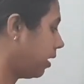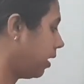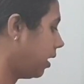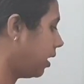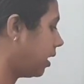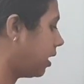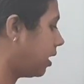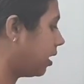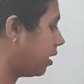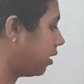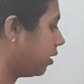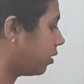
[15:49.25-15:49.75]

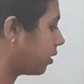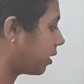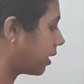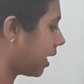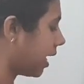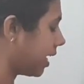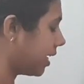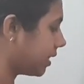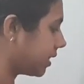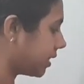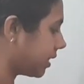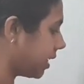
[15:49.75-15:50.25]
Here you
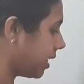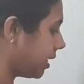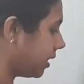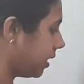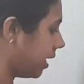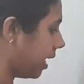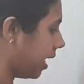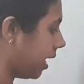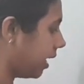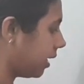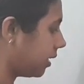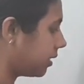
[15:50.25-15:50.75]
can see
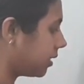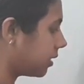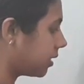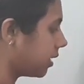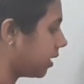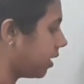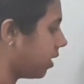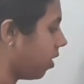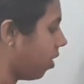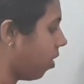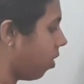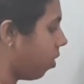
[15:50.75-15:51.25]
that
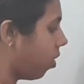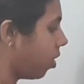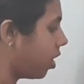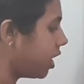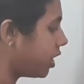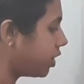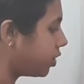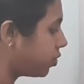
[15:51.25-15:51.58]
only